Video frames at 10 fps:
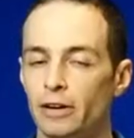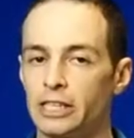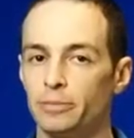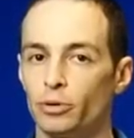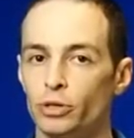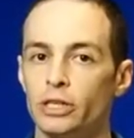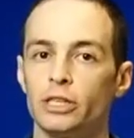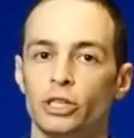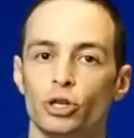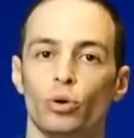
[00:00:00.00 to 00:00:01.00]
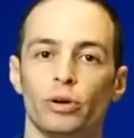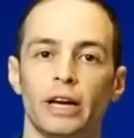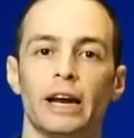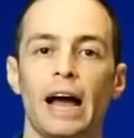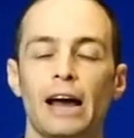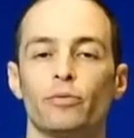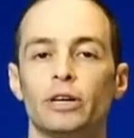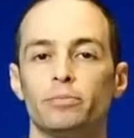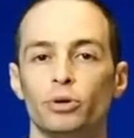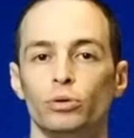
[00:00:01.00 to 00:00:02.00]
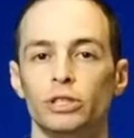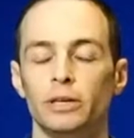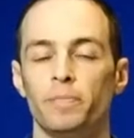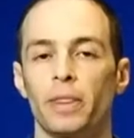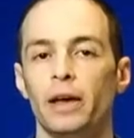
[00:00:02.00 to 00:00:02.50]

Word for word: people who have osteoporosis don't get adequate